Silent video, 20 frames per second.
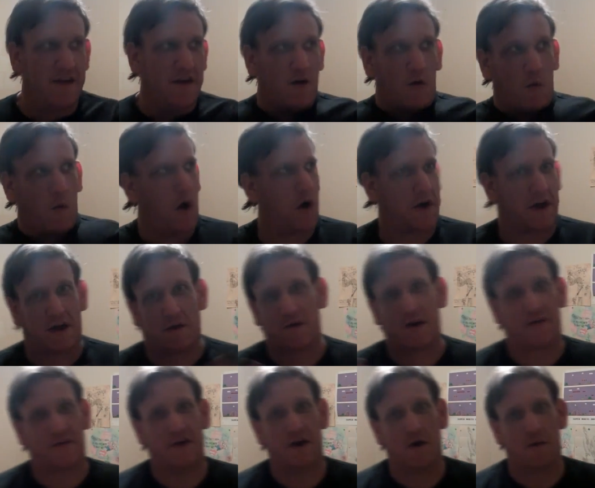you know, walking
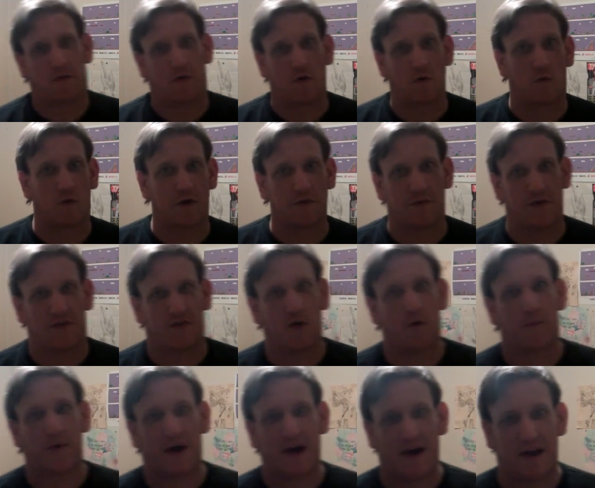around the airport wouldn't be
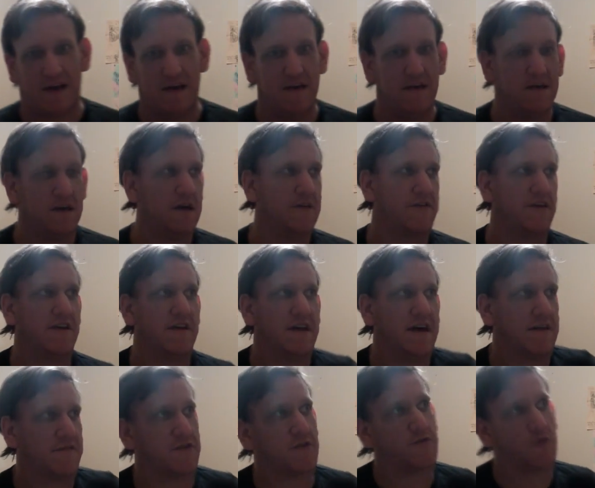so bad if you didn't
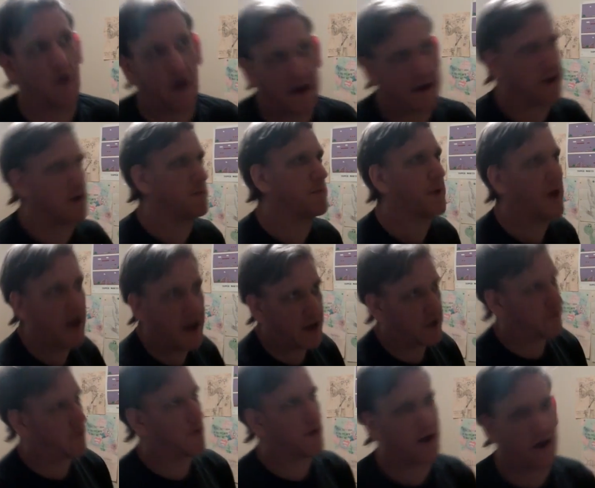have to drag your
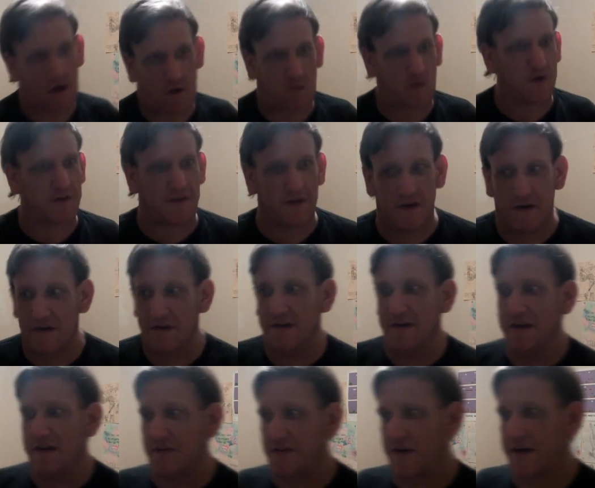bags around with you.
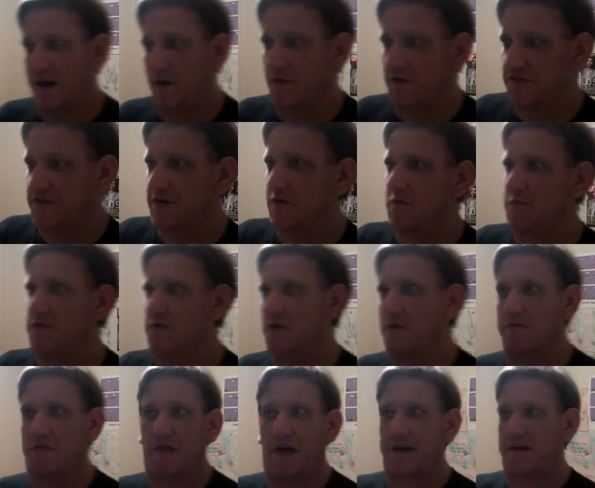It's like, I wish they would put
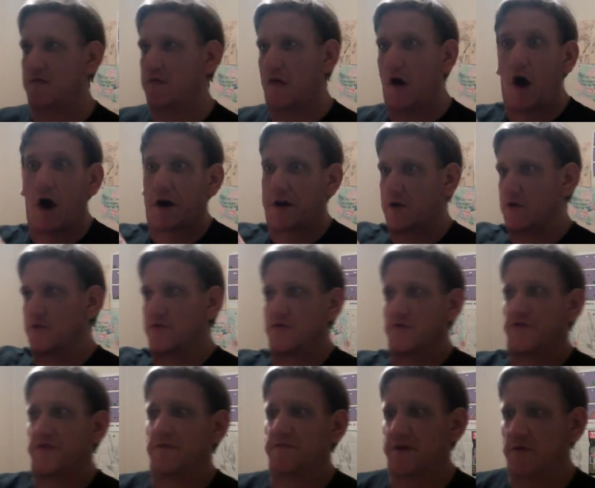up, like, lockers
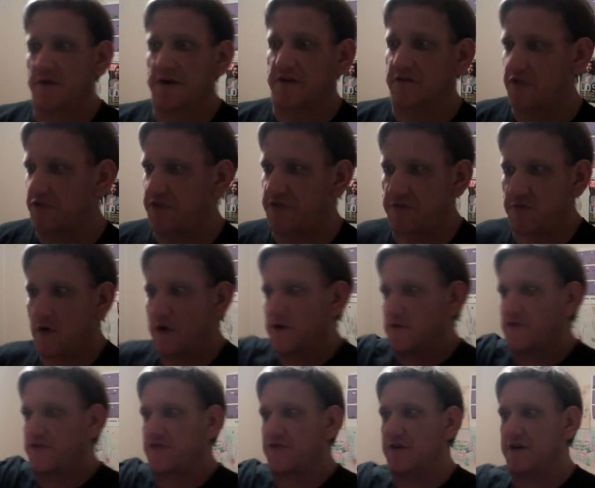or something where you could just throw
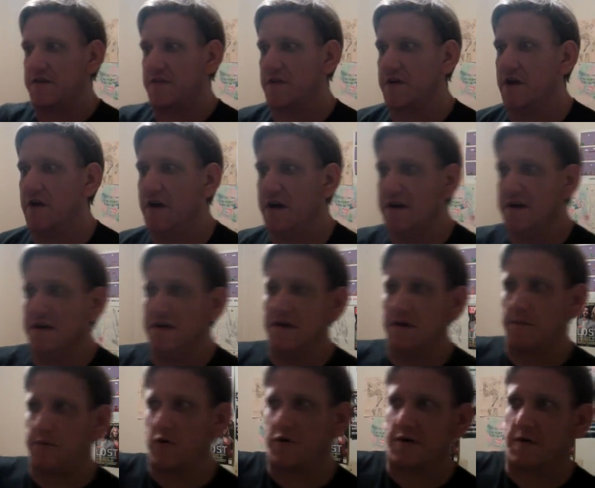your shit in there,
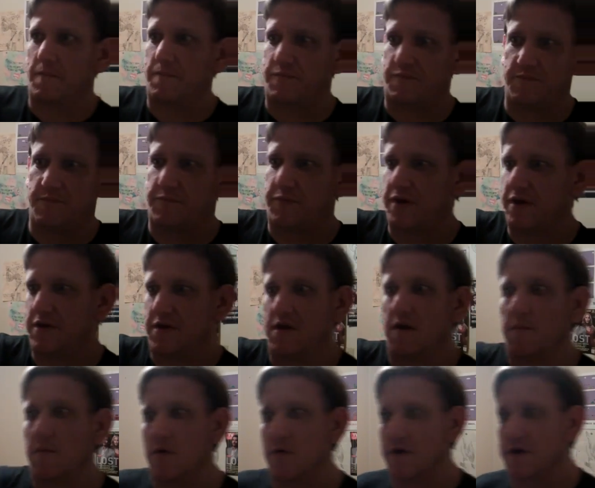put a PIN
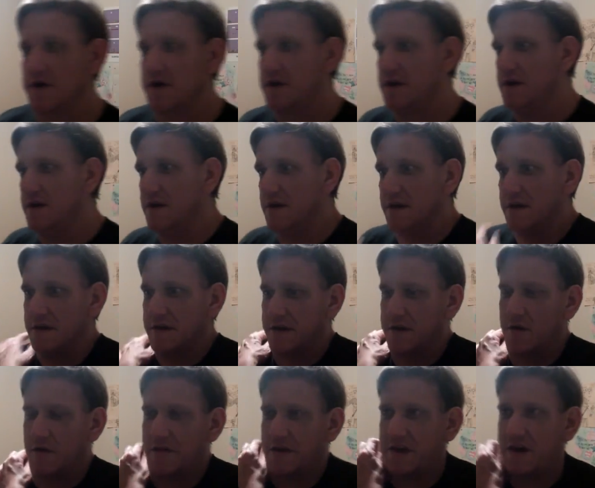number in,
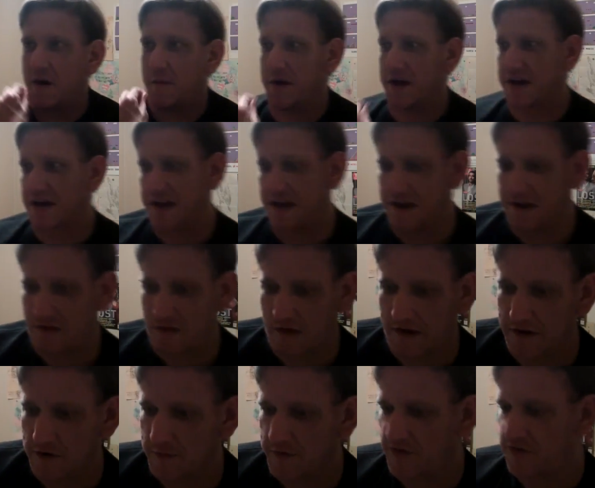you know, and then come back and get it
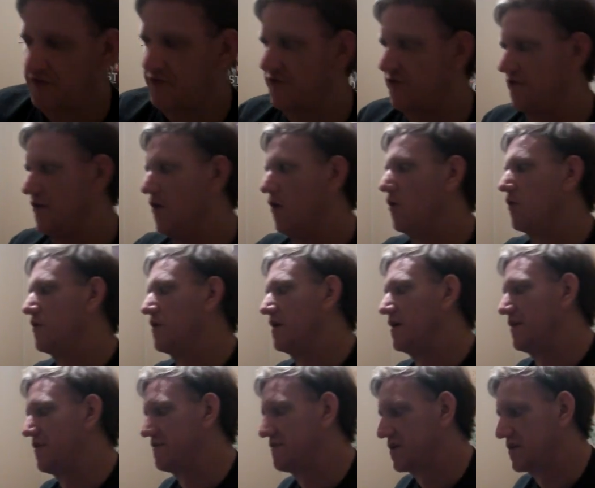later. It'd be so
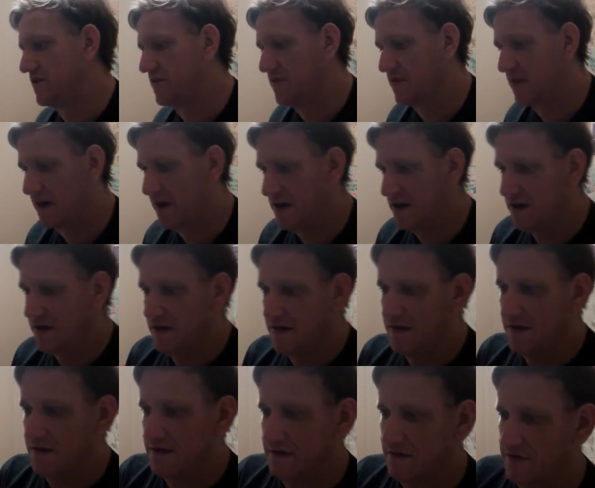nice if you could do that.
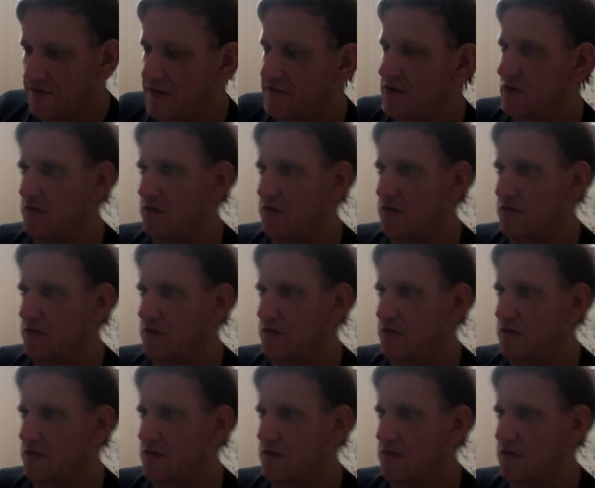Just having